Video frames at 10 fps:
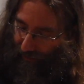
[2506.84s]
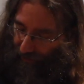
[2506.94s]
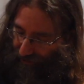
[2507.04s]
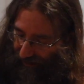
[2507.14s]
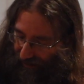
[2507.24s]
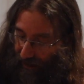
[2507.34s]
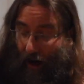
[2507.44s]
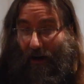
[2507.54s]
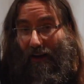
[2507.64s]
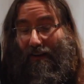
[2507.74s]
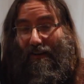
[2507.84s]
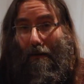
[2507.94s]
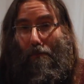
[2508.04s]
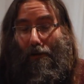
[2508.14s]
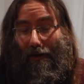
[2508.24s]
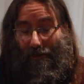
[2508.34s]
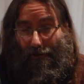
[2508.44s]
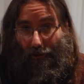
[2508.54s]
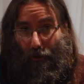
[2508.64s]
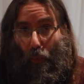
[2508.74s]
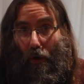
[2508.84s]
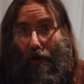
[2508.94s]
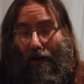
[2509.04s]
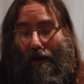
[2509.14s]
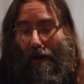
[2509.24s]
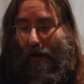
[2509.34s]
the strings are going to start pulling through the wood.